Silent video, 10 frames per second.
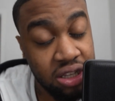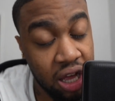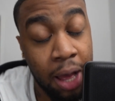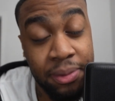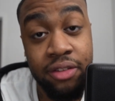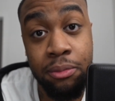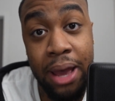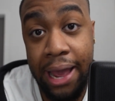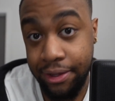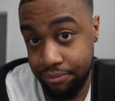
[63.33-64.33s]
I'm giving
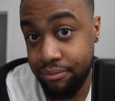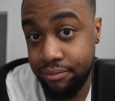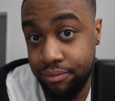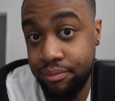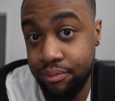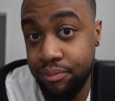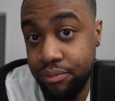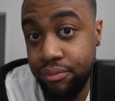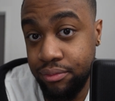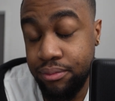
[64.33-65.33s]
back.
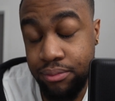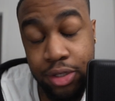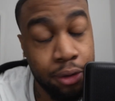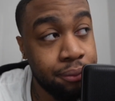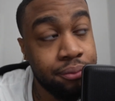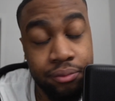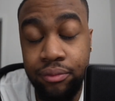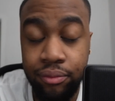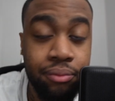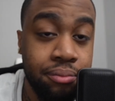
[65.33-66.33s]
So,
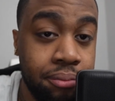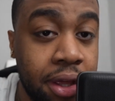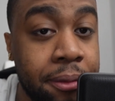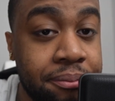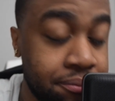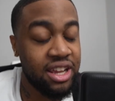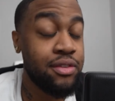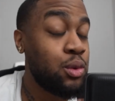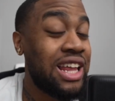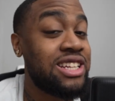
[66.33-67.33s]
yeah. If you
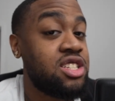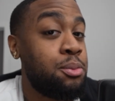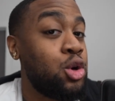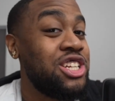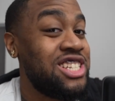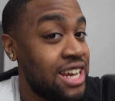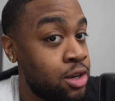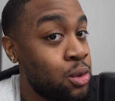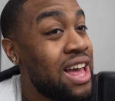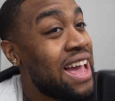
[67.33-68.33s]
would like to support the
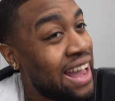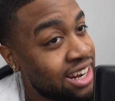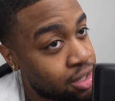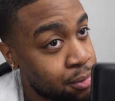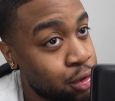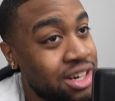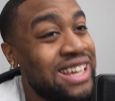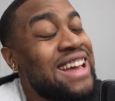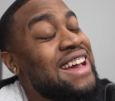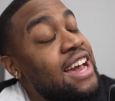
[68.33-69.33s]
channel and the community,
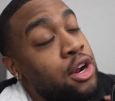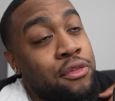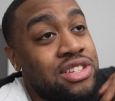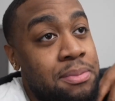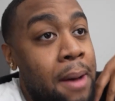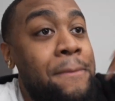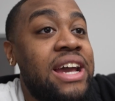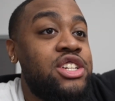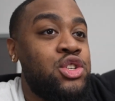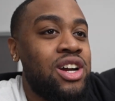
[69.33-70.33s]
head over to my
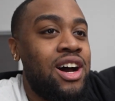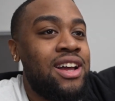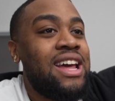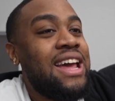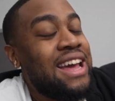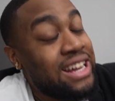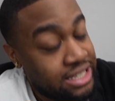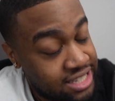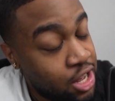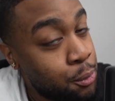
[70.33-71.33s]
Patreon and
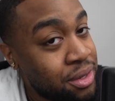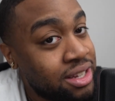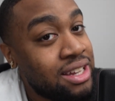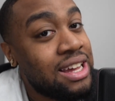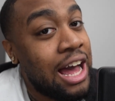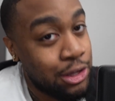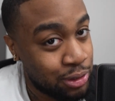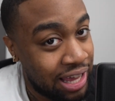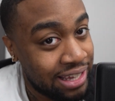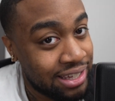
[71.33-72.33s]
tell me how you like